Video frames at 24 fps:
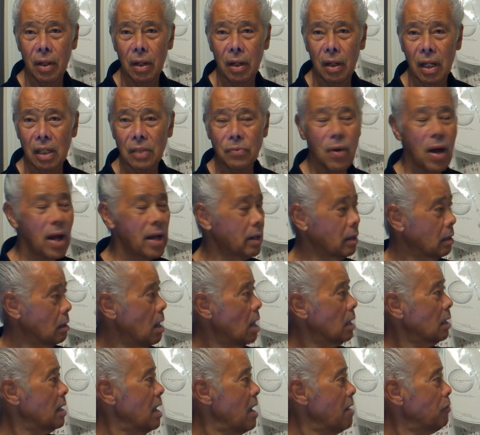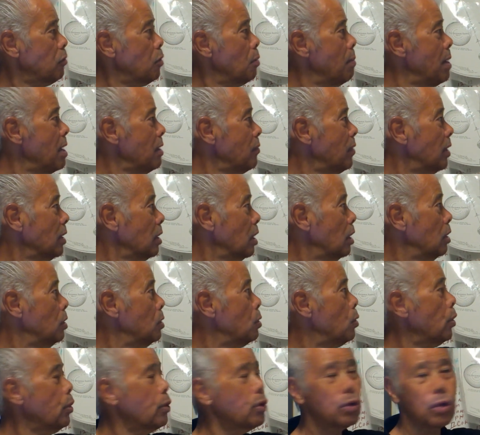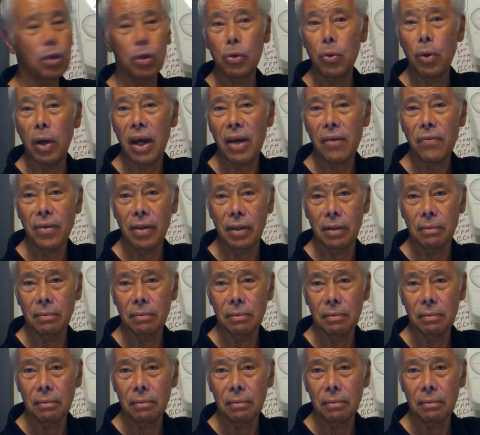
That's why God has to make what? A new earth, a new heaven.